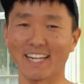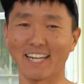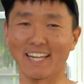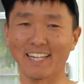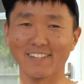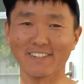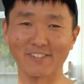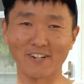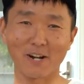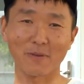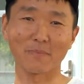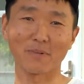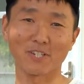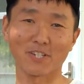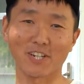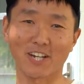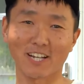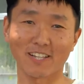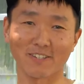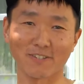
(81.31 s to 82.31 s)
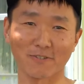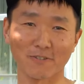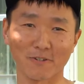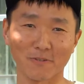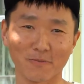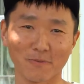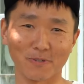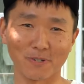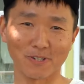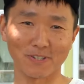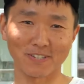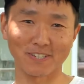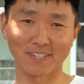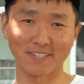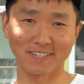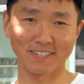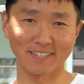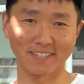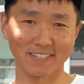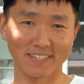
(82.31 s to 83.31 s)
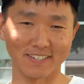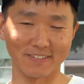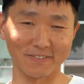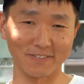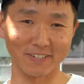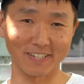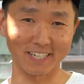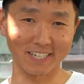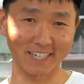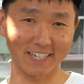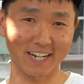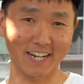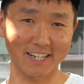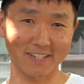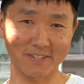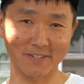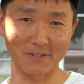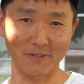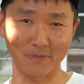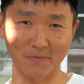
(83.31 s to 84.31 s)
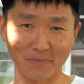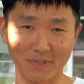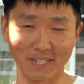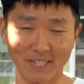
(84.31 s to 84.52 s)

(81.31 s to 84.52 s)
and the Rob Machado surfboards. you get a custom,